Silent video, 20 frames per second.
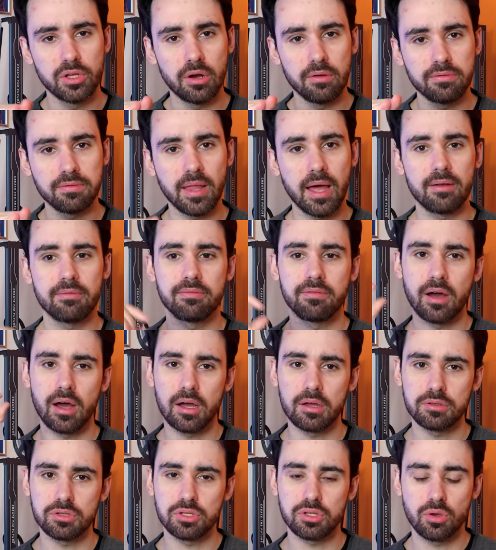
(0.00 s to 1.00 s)
flat
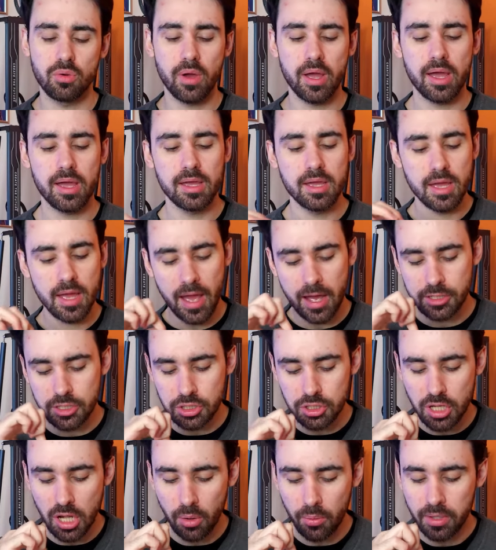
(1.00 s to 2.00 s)
files, square, and
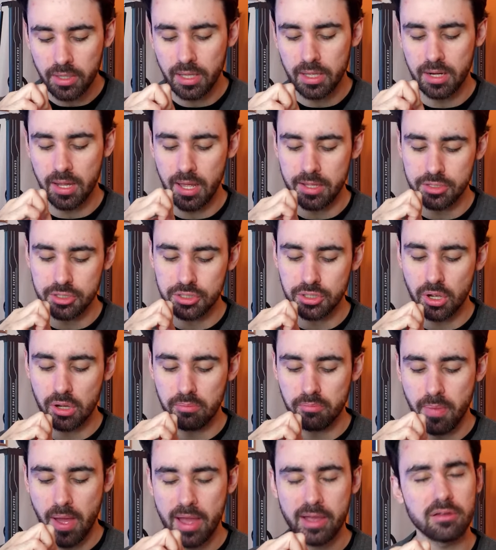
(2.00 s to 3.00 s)
just going in and just
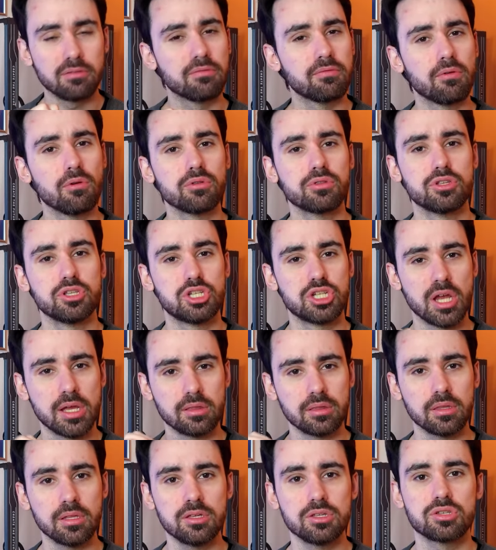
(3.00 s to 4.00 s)
going back and forth
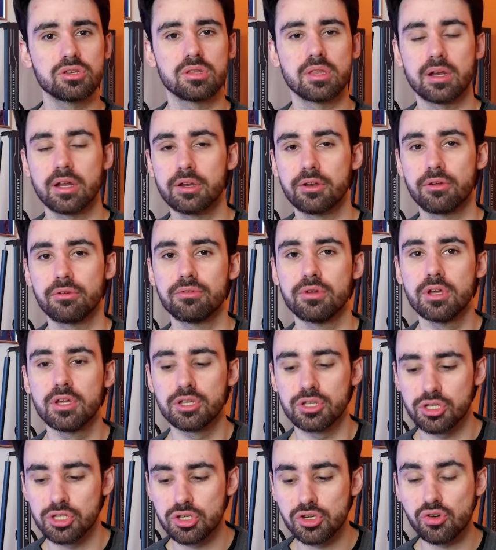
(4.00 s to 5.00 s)
gently so that I don't
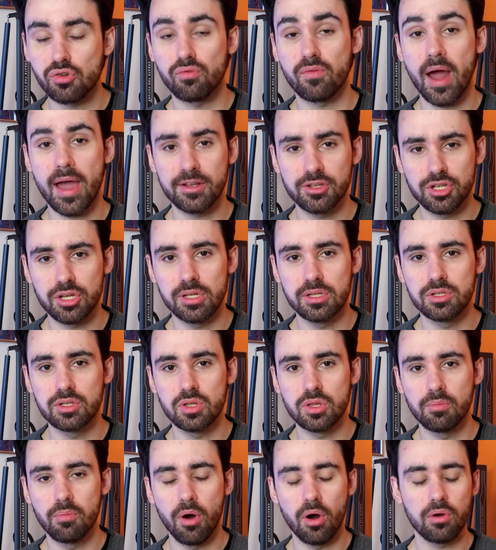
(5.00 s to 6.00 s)
scratch into
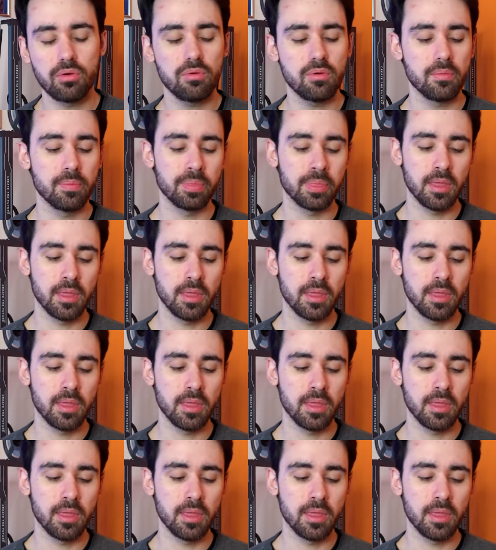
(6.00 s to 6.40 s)
the model.